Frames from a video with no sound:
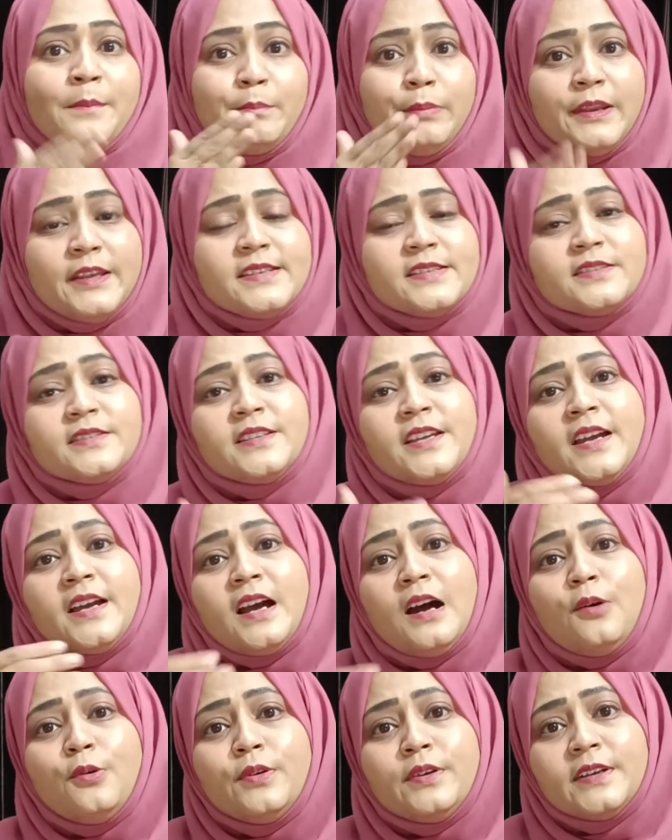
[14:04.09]
please take
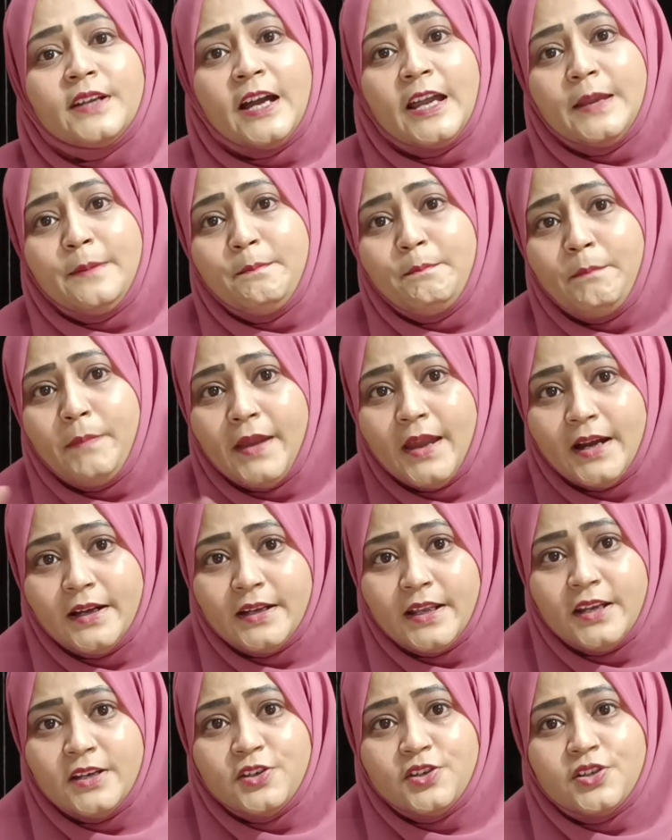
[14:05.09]
out time, pay
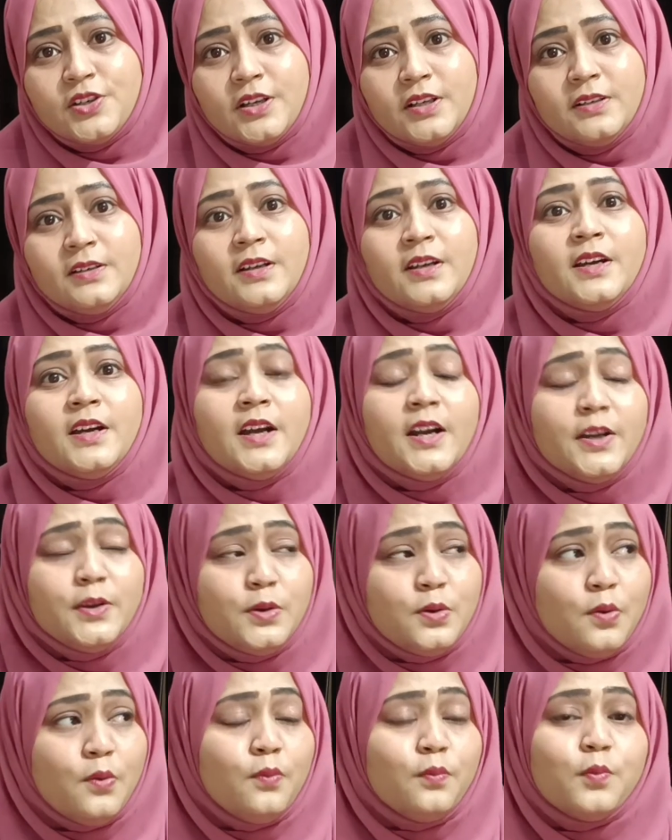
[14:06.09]
attention
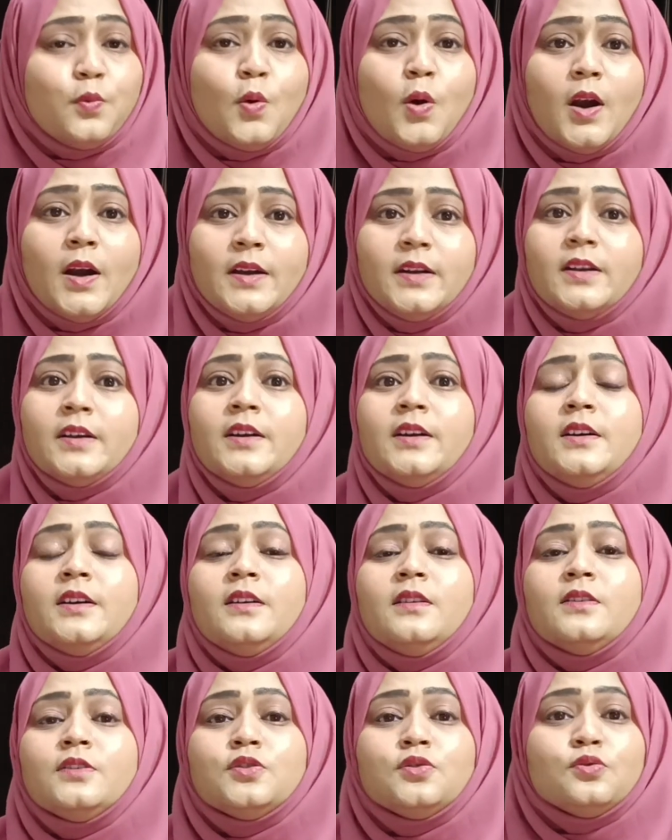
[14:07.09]
to
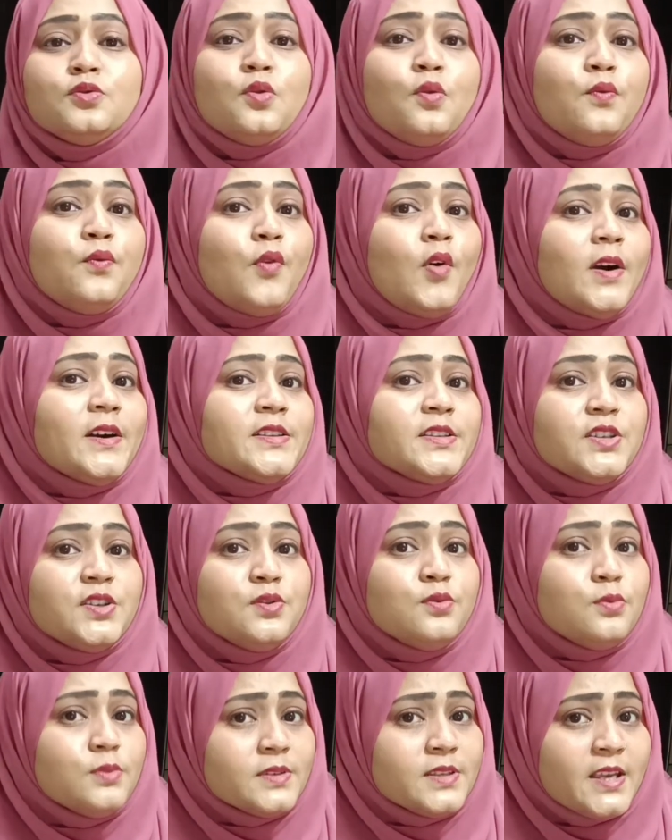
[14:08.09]
what's
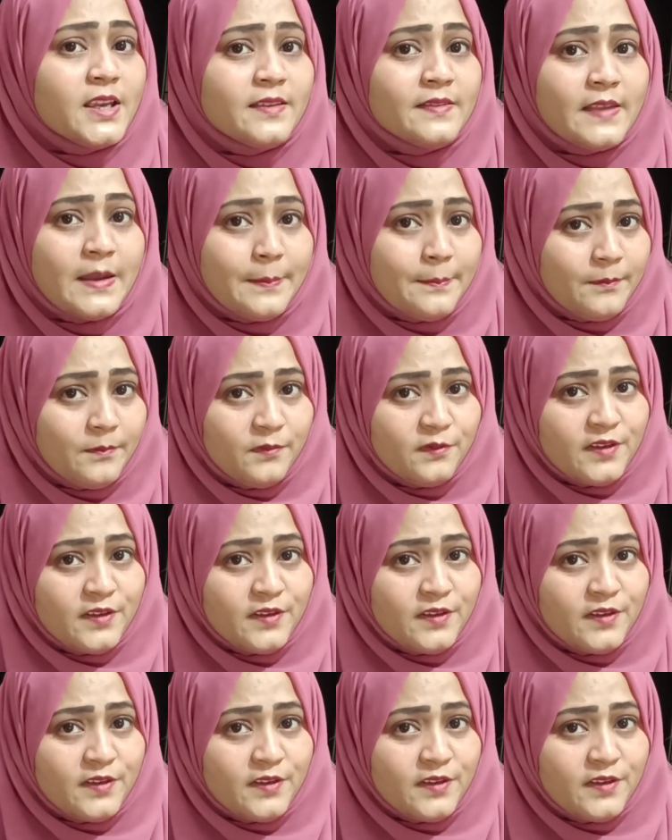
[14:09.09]
using them.